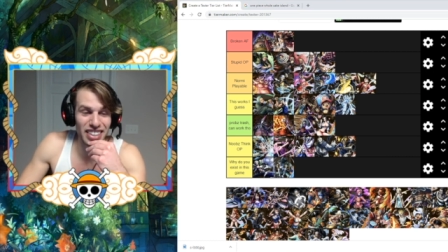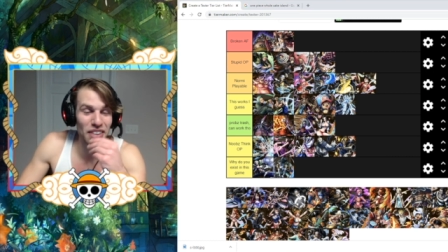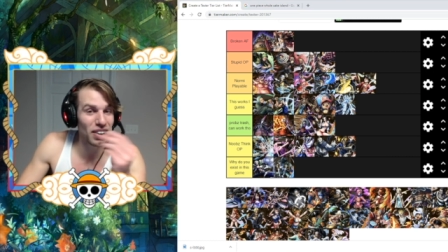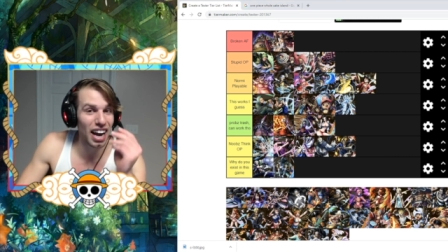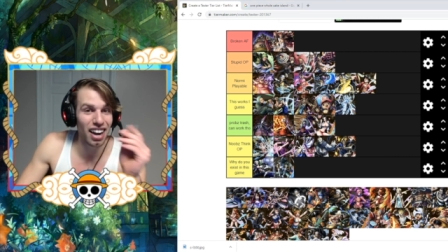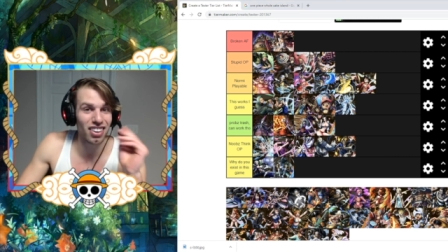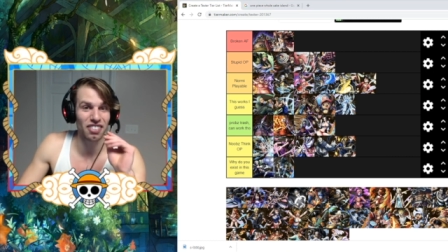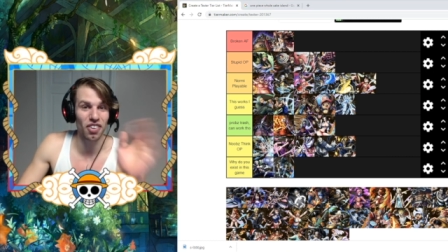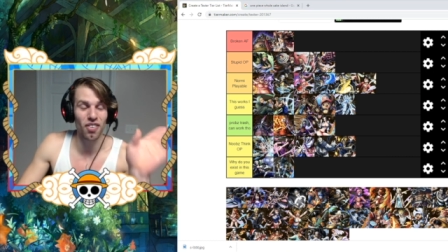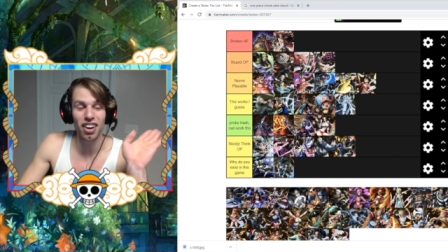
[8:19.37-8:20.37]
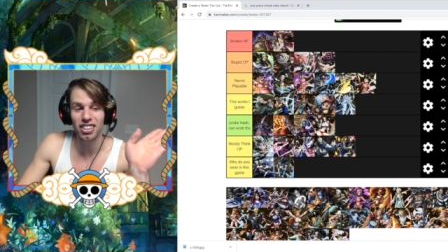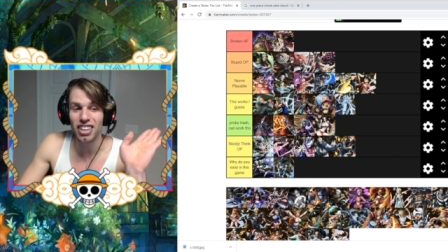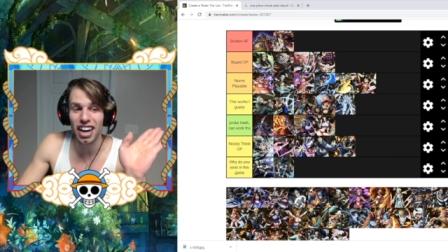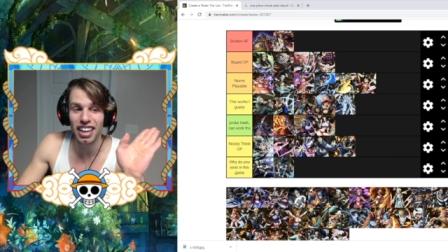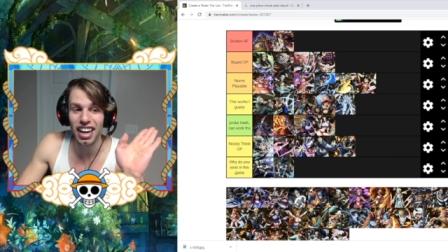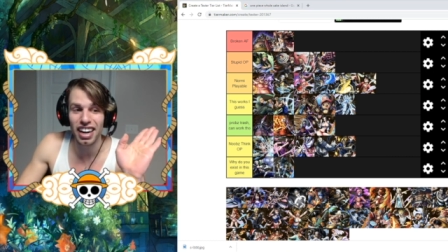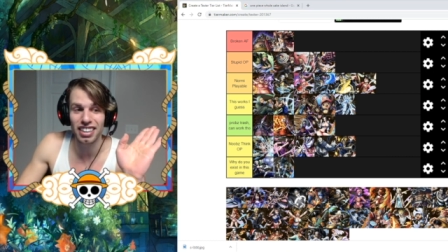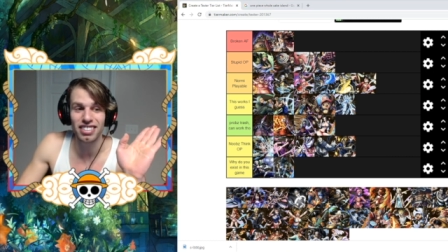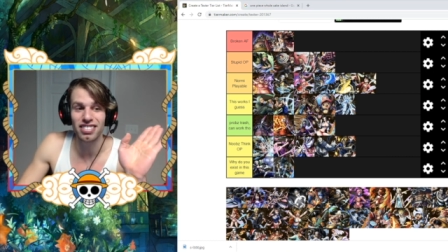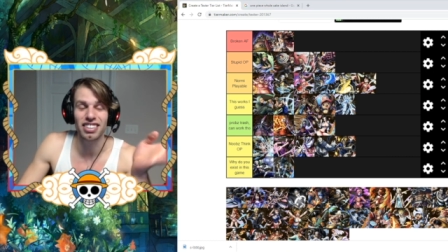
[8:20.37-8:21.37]
Keep an eye out if you want to try that
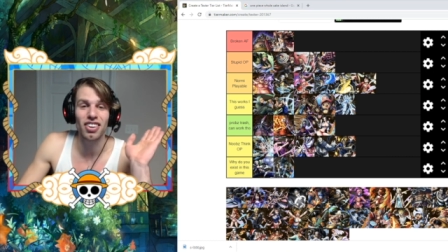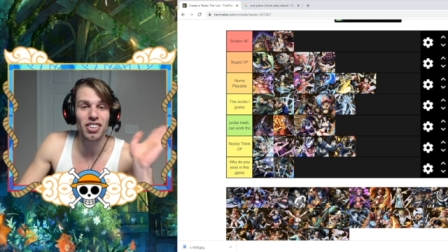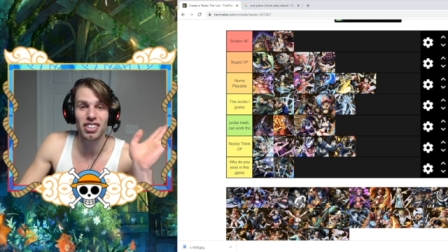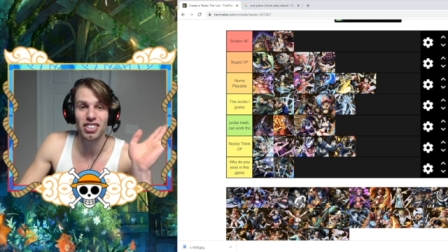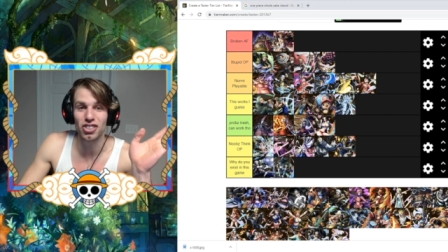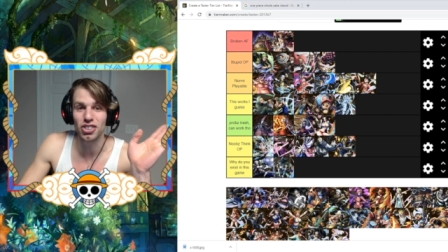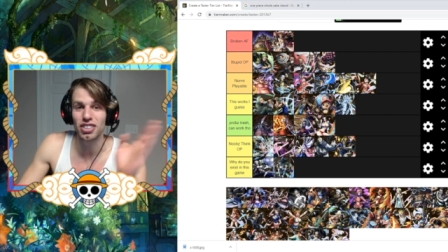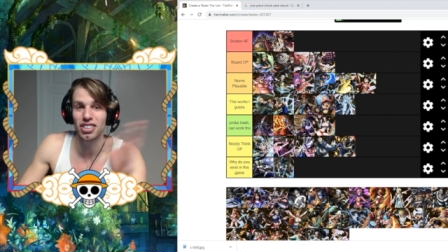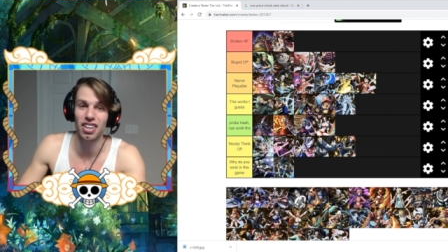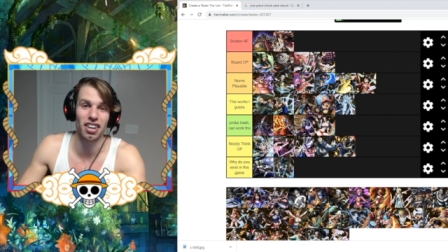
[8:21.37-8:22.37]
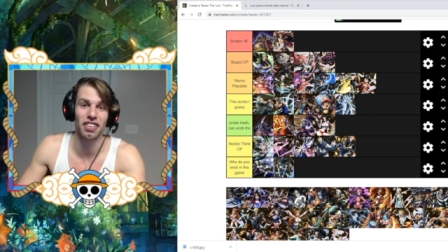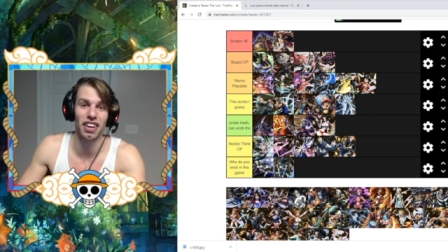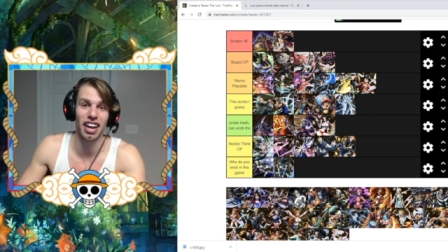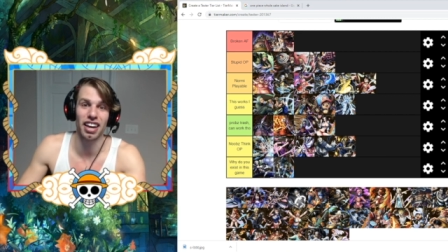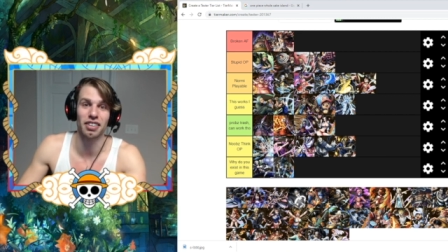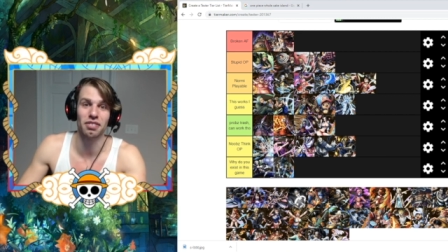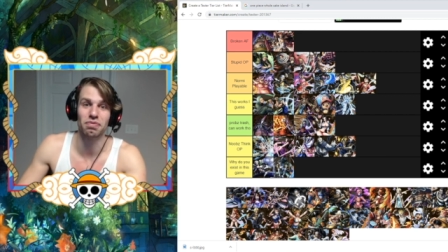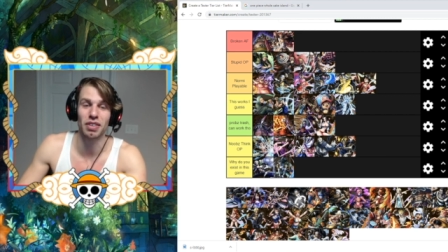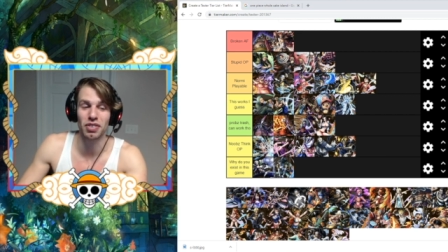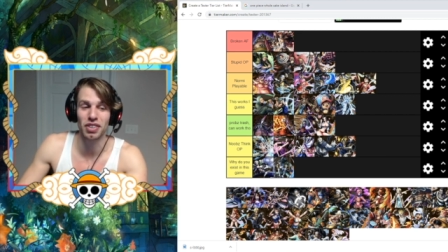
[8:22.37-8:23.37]
and you know you can juke stuff and
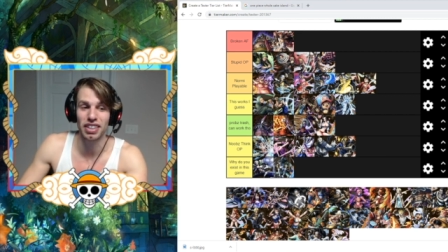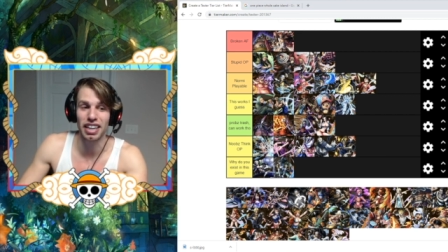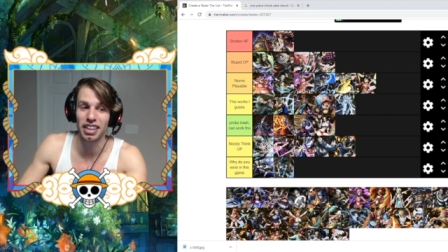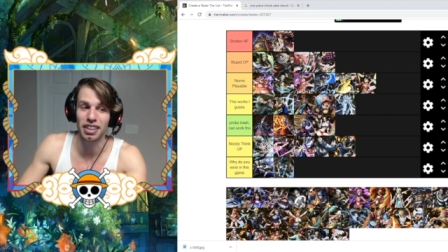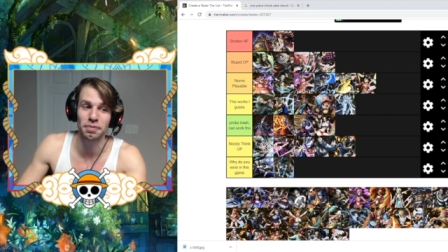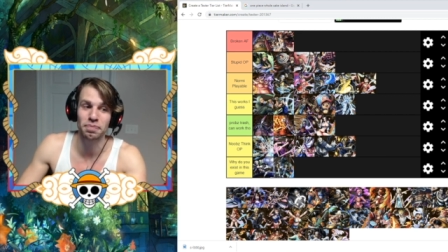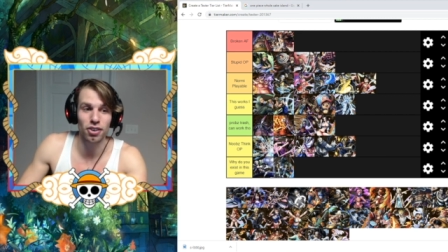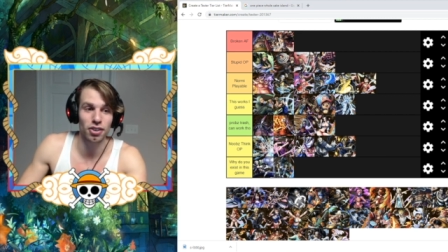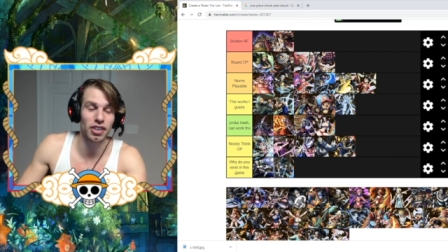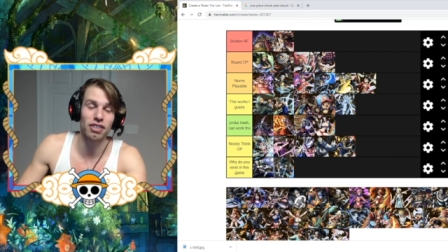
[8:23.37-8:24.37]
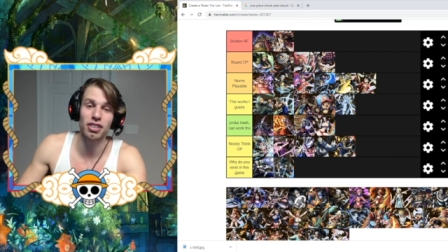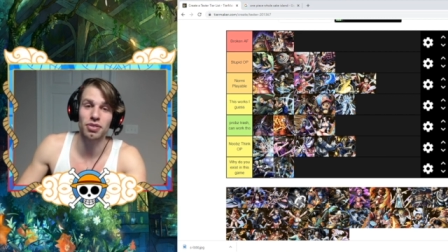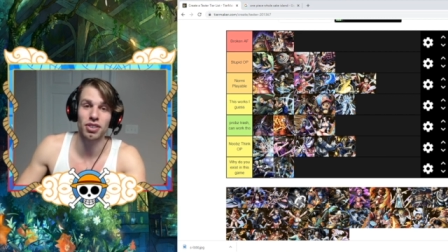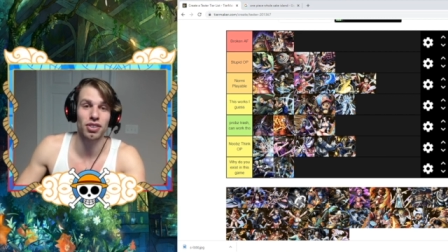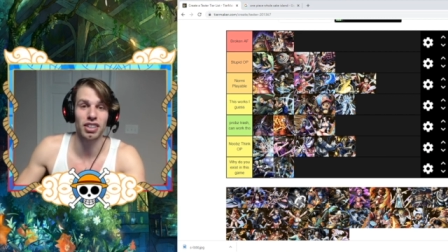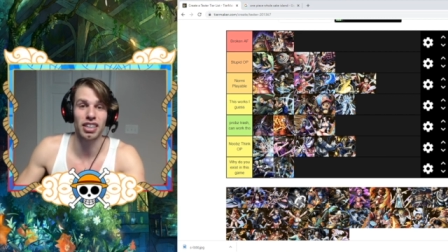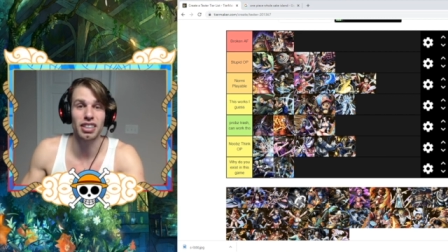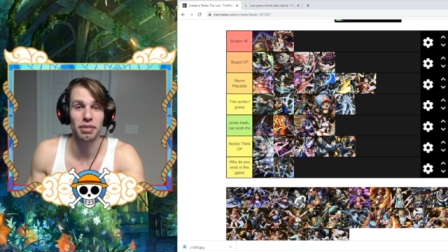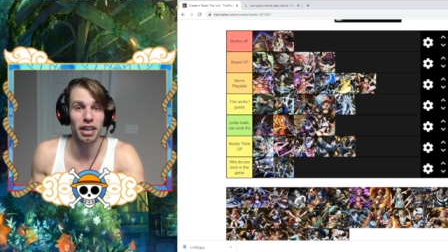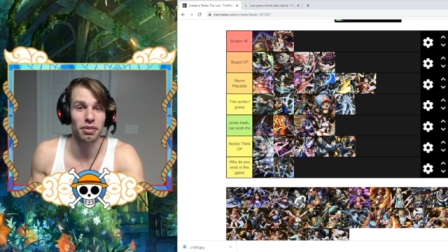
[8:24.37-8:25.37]
maybe be able to hit him, or if you have someone who can get
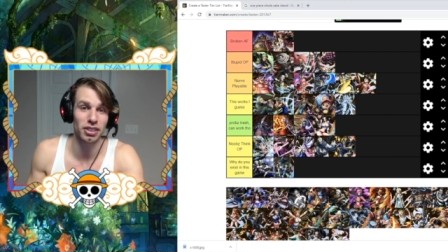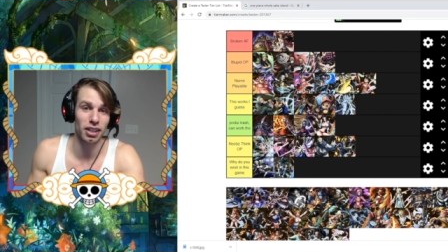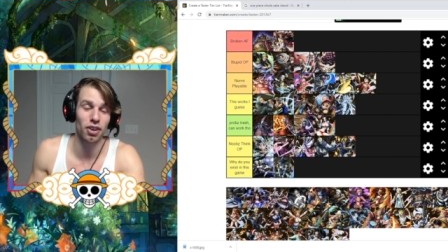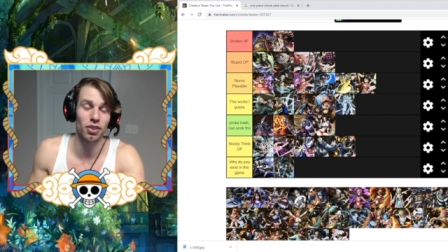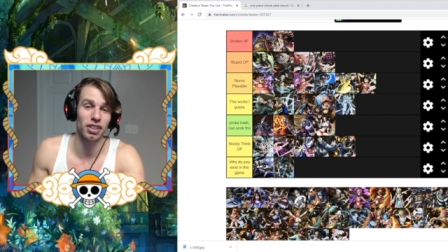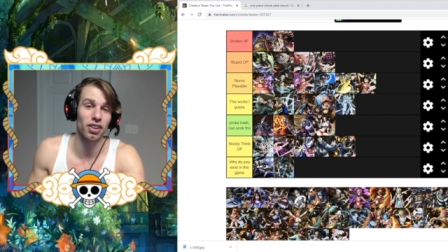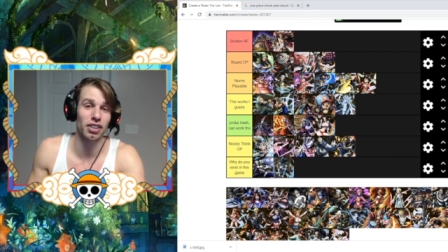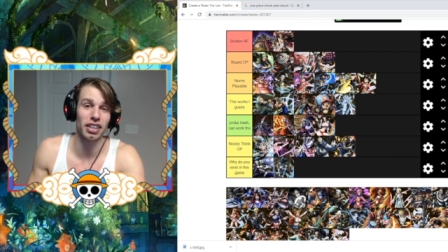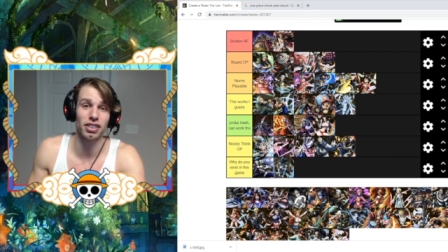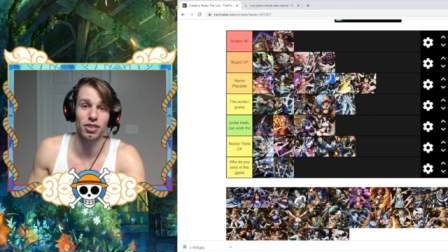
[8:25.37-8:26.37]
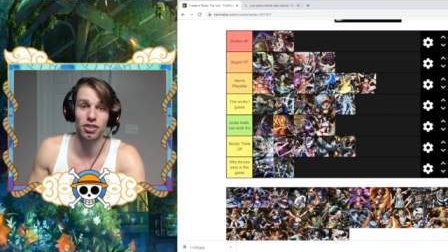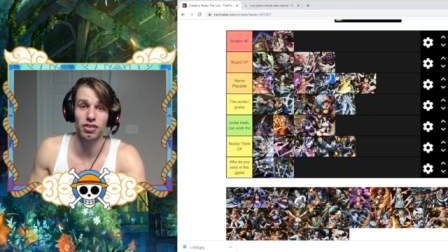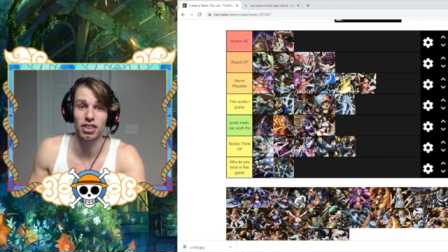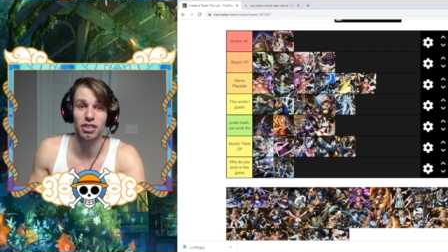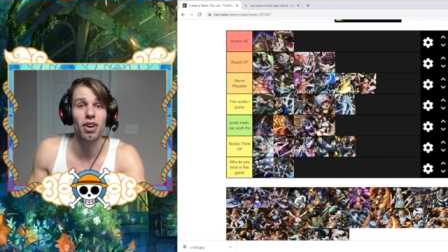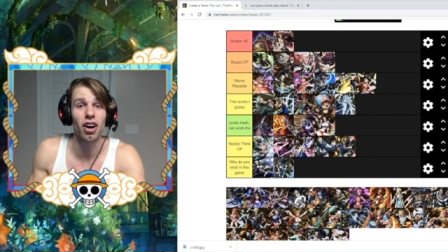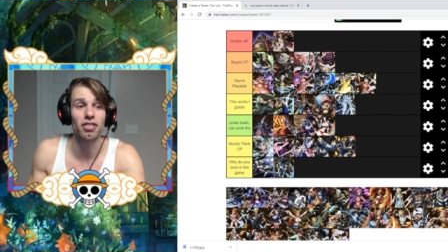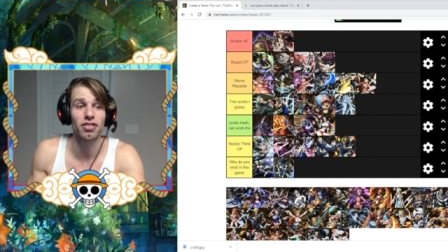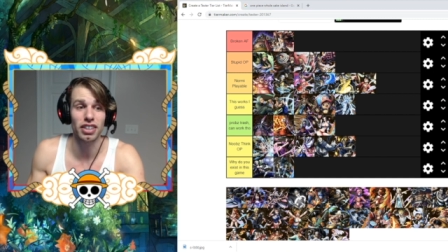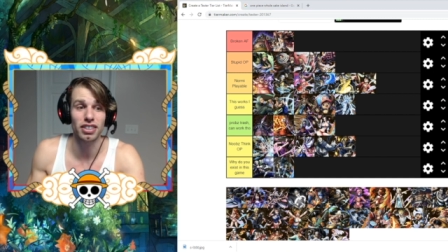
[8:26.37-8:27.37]
the Blackbeards low and then all you got to do is finish him
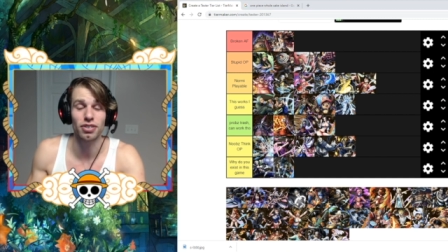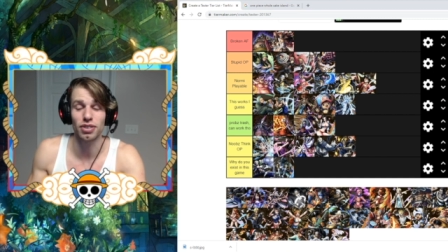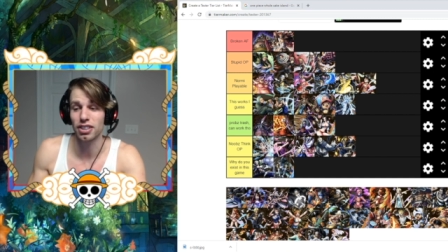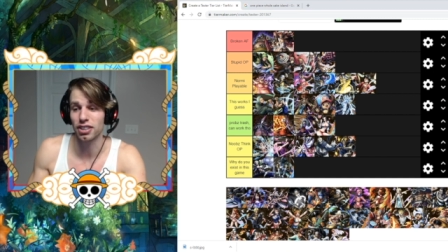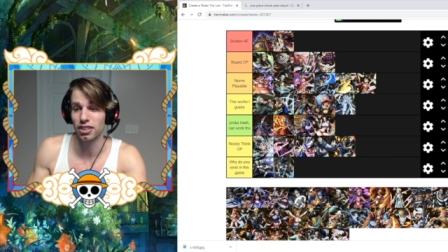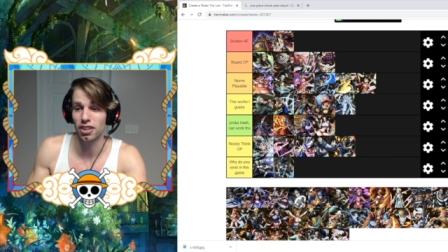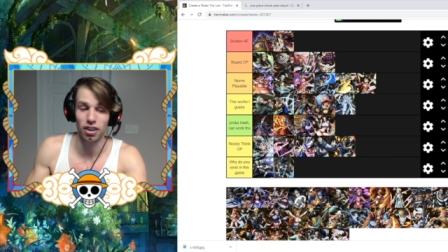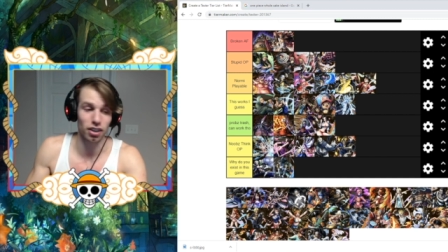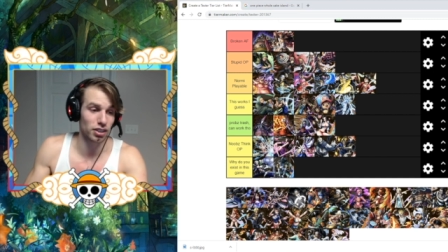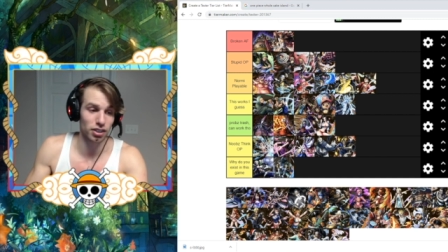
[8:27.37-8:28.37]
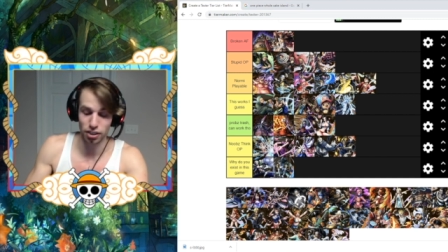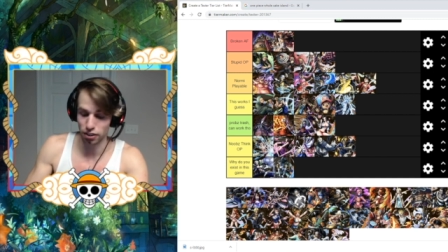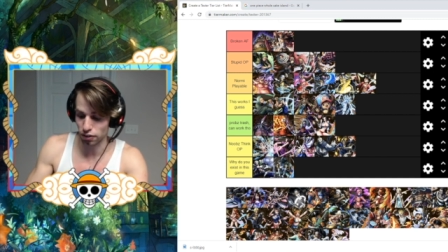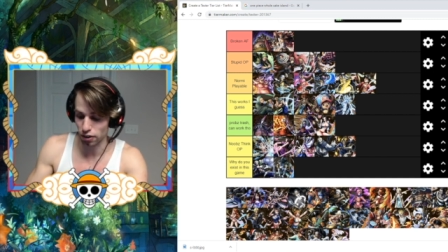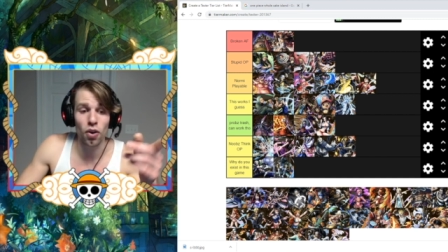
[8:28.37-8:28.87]
off, that's what your Kong gun's good for.